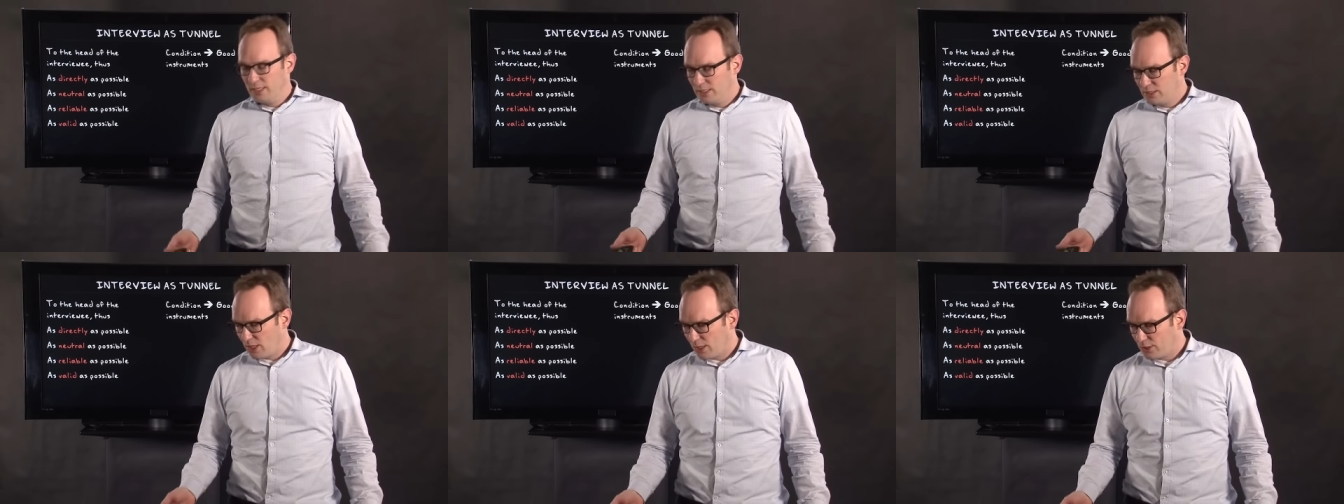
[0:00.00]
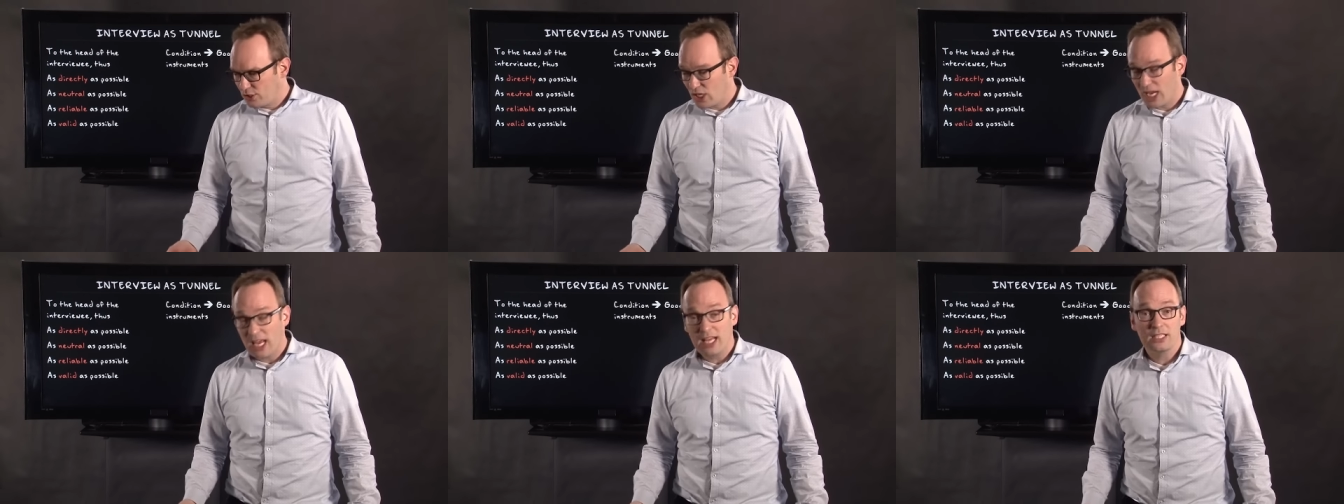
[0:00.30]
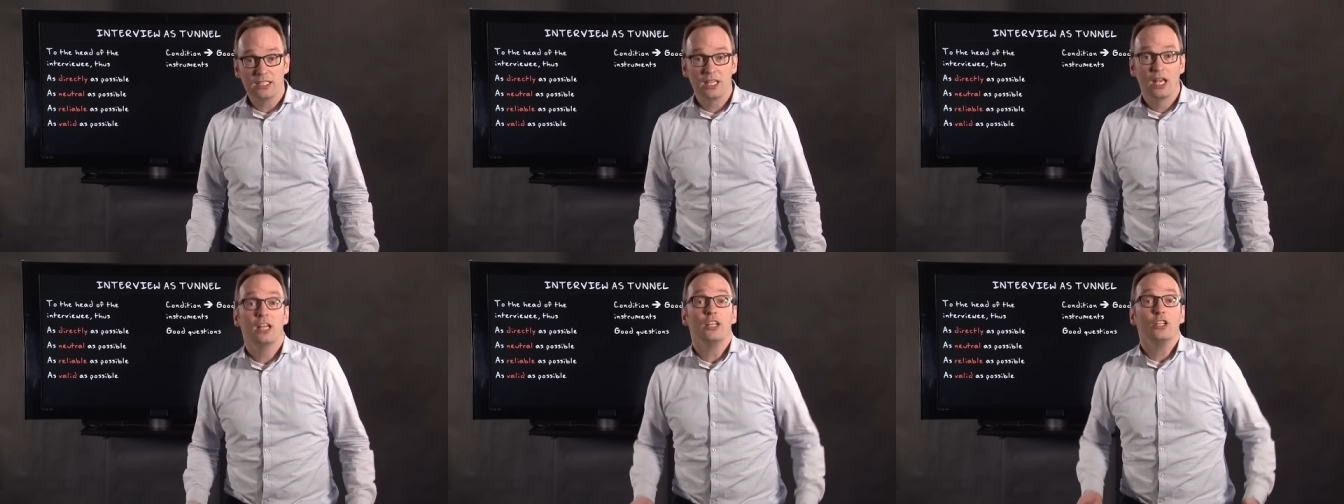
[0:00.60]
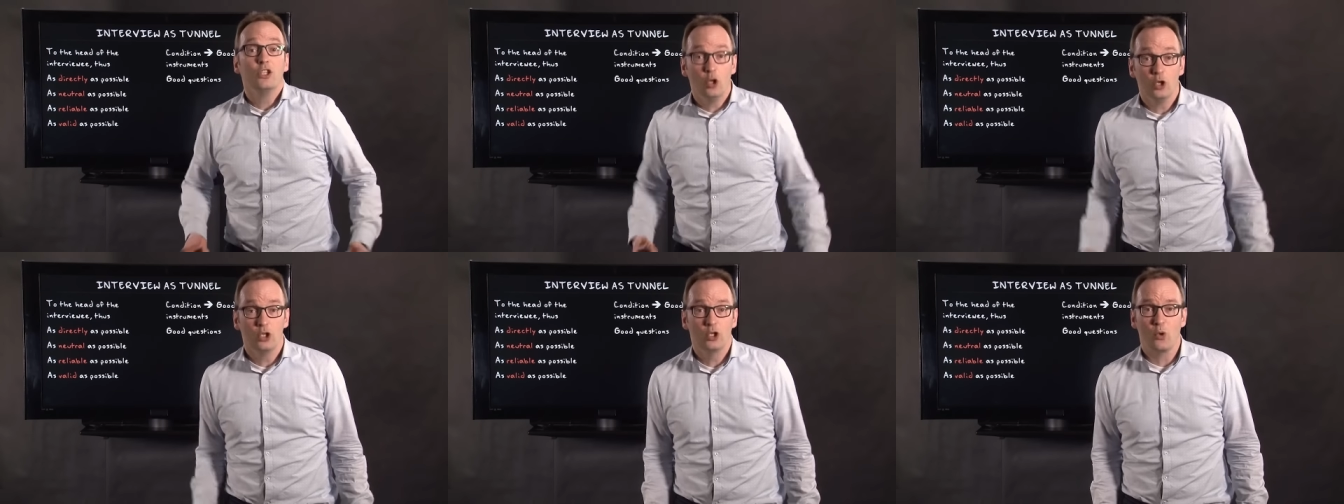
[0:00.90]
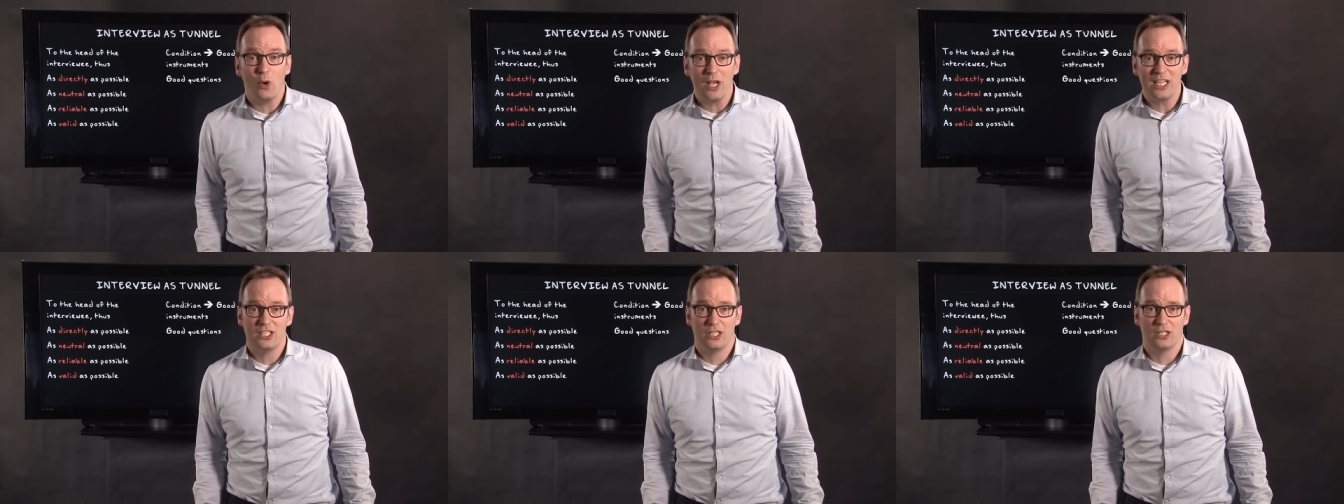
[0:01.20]
such as good
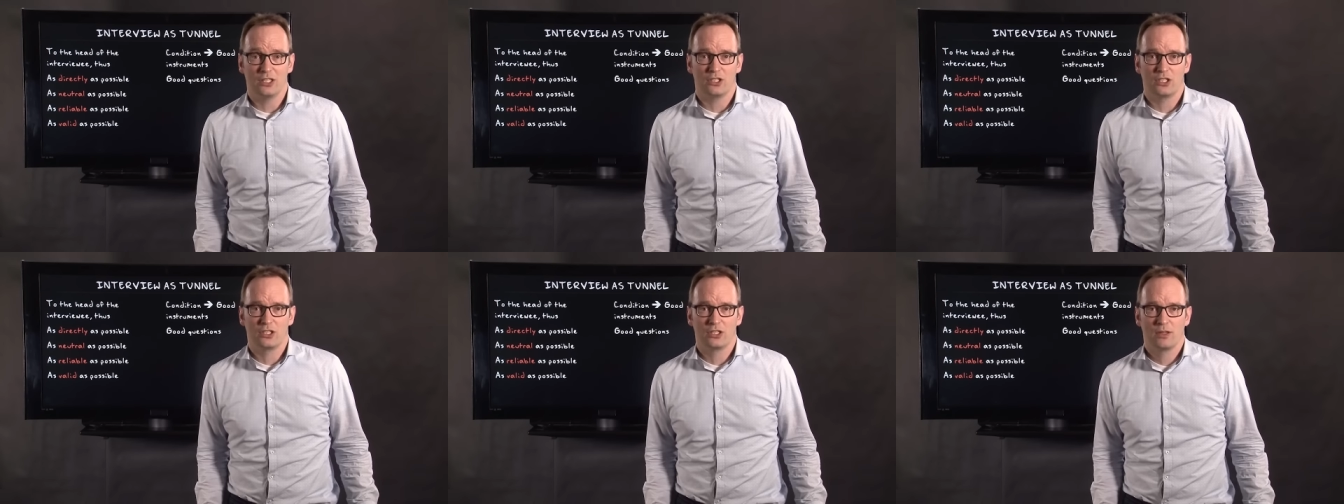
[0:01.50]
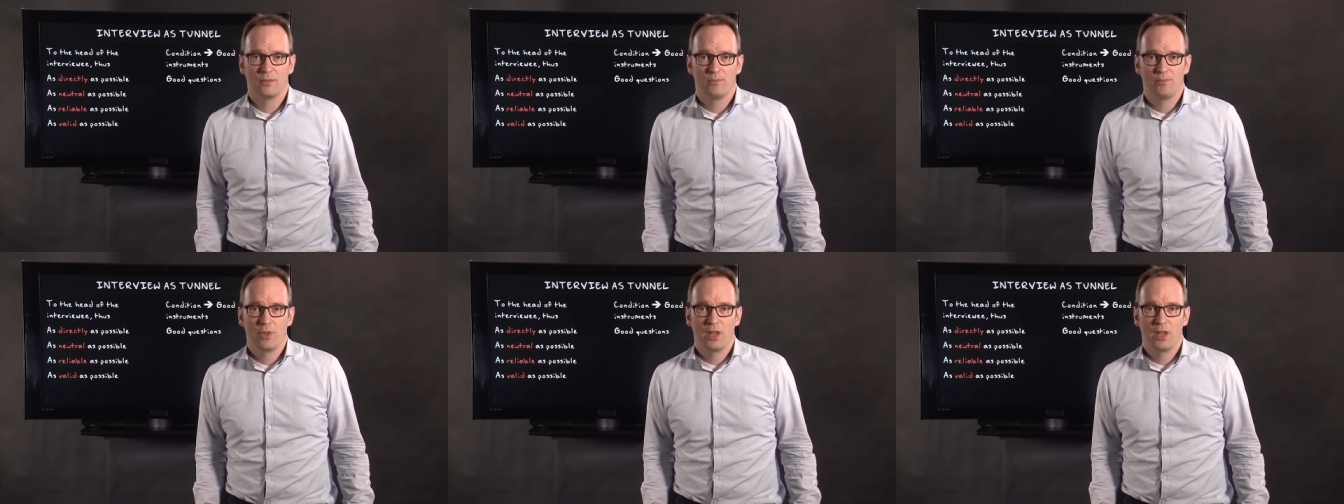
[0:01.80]
questions.